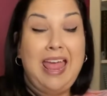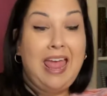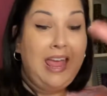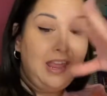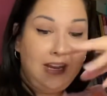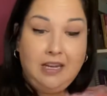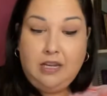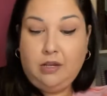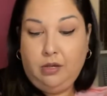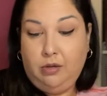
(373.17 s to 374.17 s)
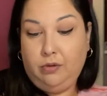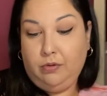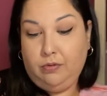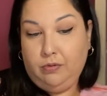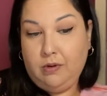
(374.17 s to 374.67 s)

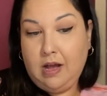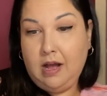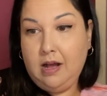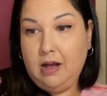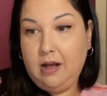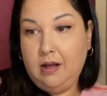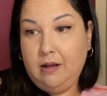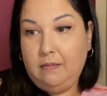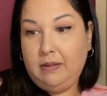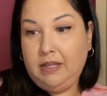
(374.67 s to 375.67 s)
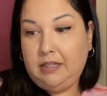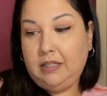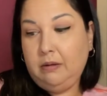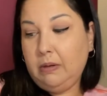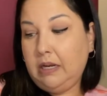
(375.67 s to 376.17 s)
anywho, um, let's
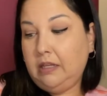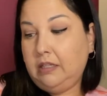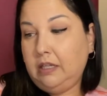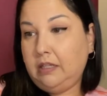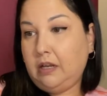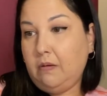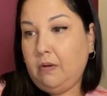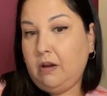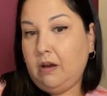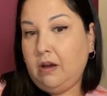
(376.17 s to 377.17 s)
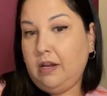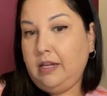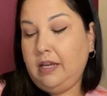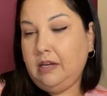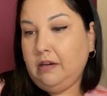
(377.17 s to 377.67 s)
see what else is going on
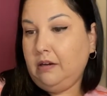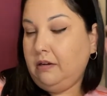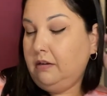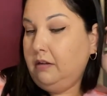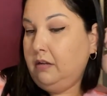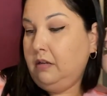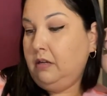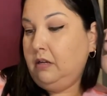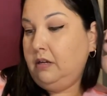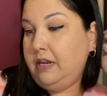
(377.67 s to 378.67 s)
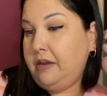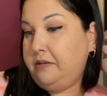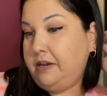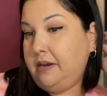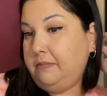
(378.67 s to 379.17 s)
here now
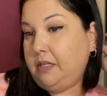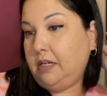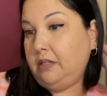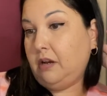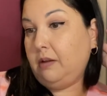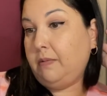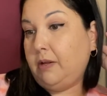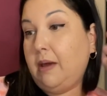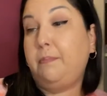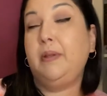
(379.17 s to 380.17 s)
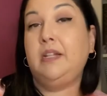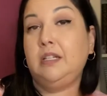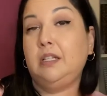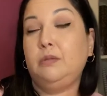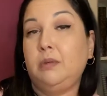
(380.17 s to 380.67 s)
that I'm done talking about that. But
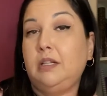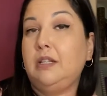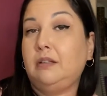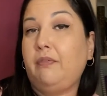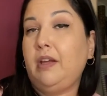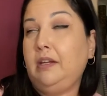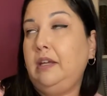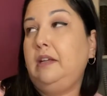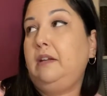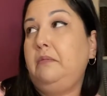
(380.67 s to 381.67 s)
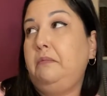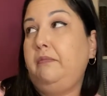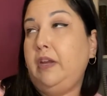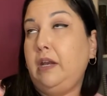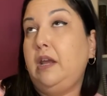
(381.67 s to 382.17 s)
this is what this fucking
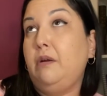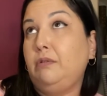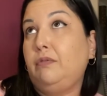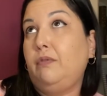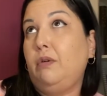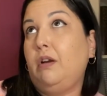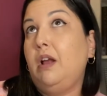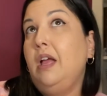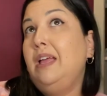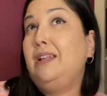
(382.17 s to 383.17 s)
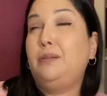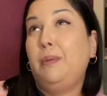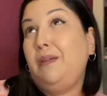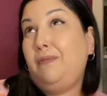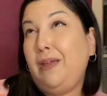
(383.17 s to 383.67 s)
video is for. It's
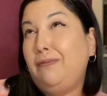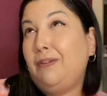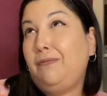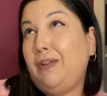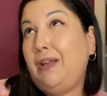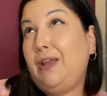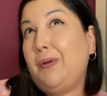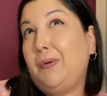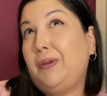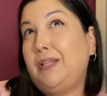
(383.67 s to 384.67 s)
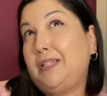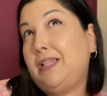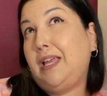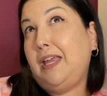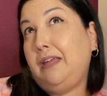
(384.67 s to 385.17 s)
my favorite video because
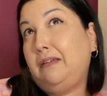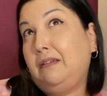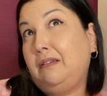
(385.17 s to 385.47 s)
like